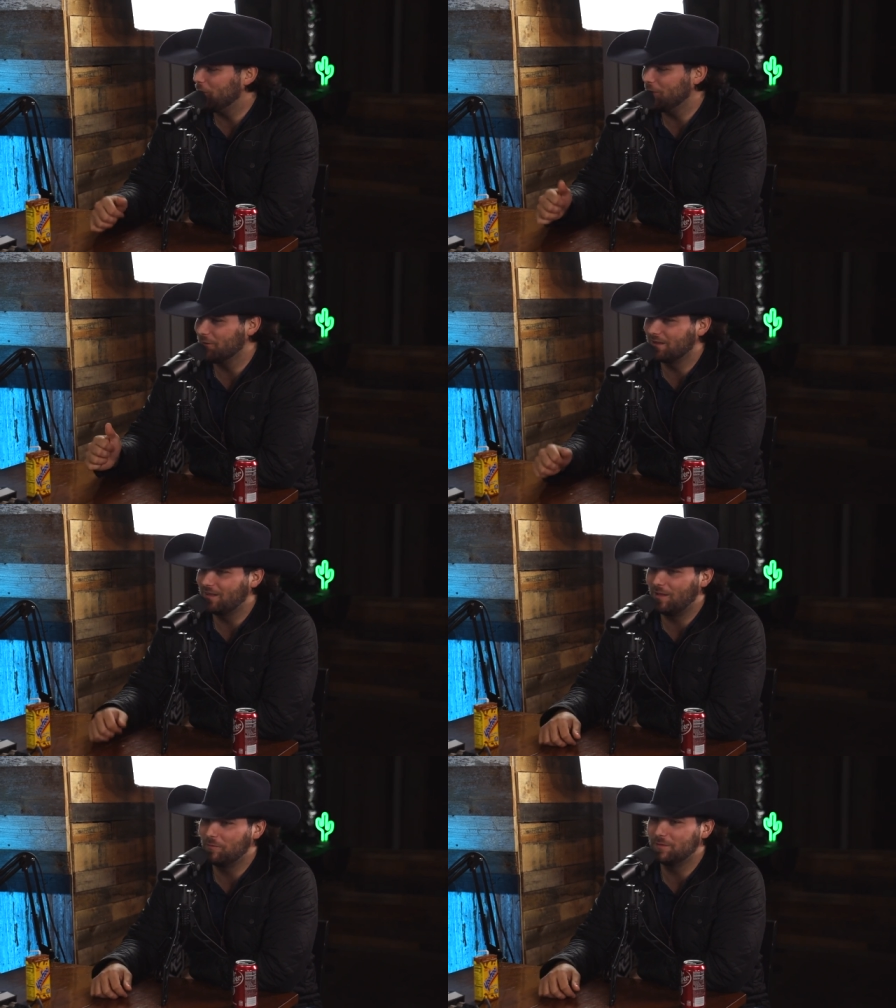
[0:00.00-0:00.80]
we were in
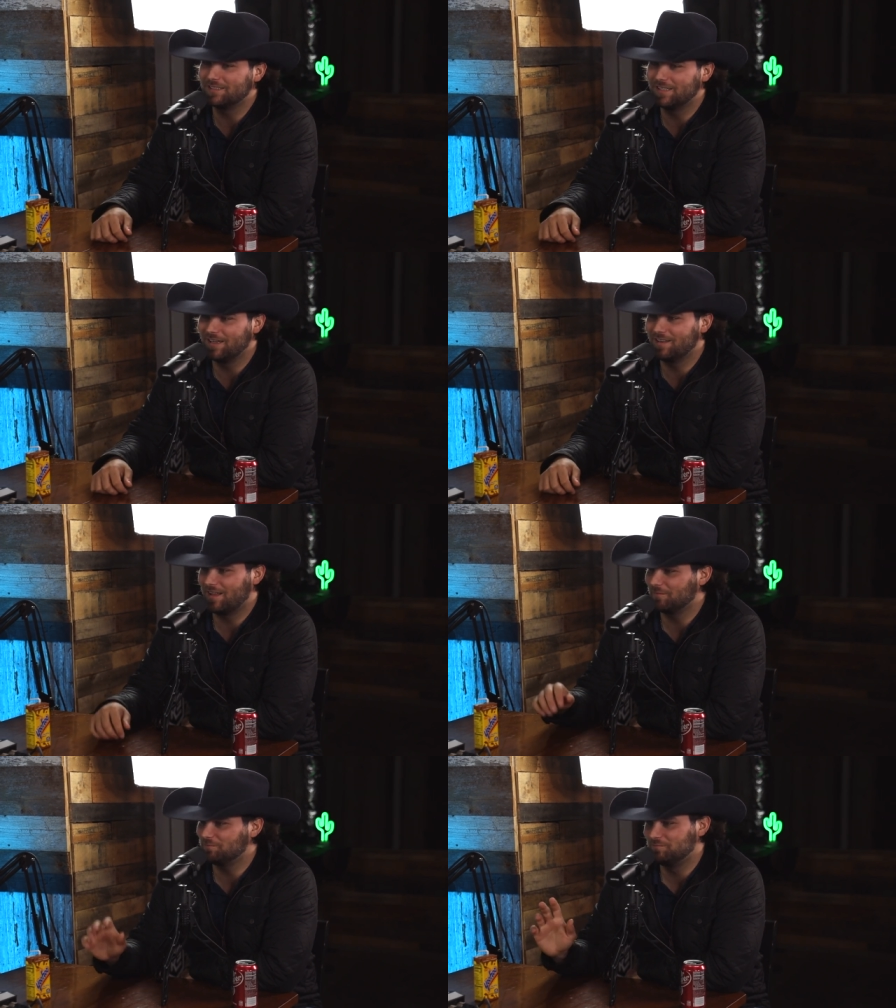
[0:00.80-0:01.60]
Columbus, and it
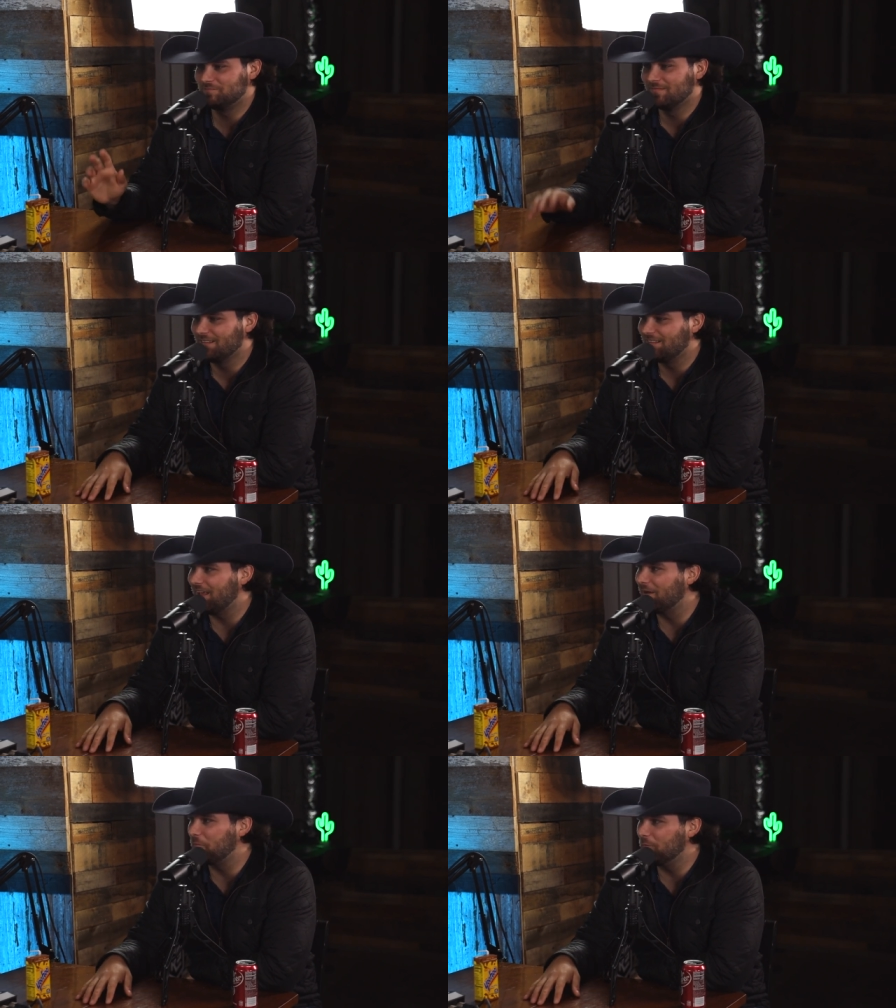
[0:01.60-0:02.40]
like,
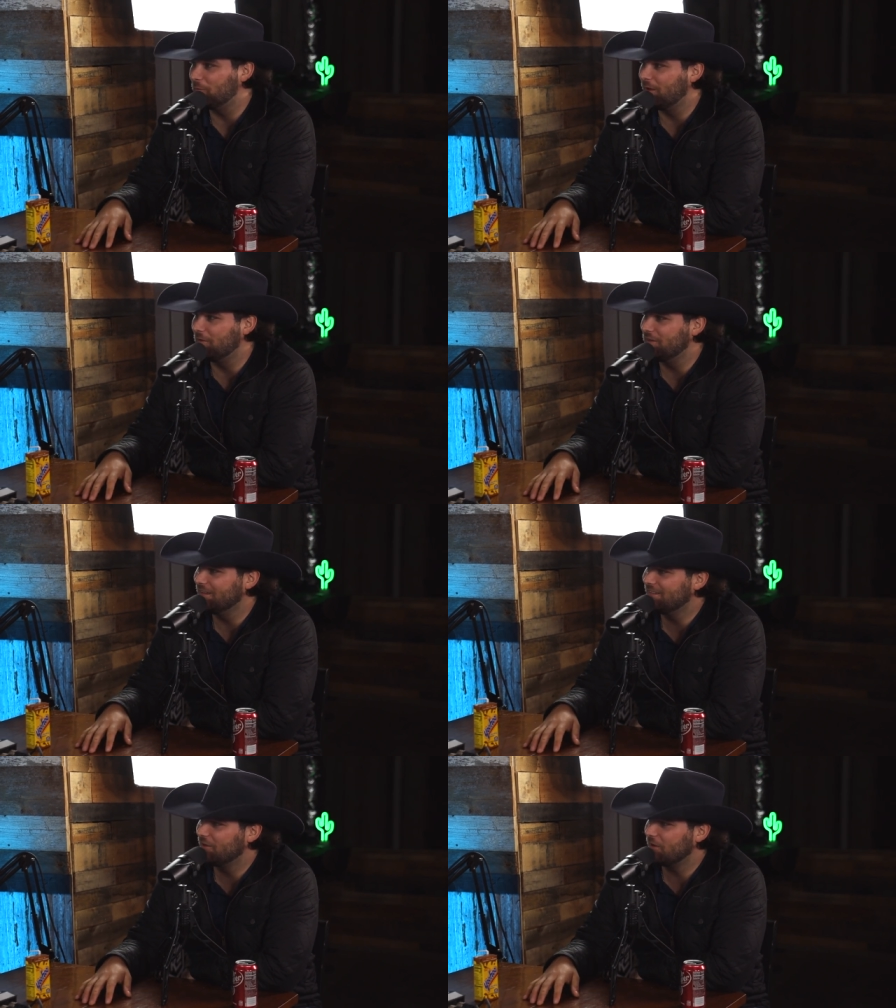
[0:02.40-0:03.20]
yeah, people loved
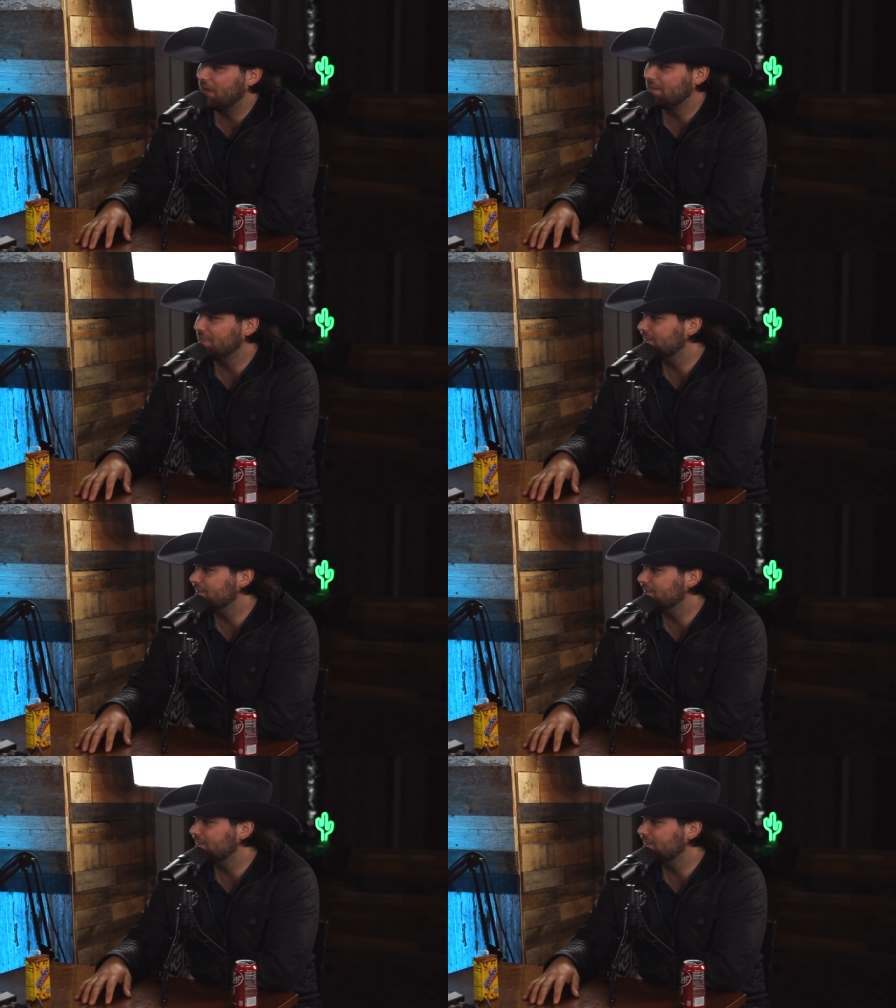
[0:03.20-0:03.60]
it. They're yeah, like, that's,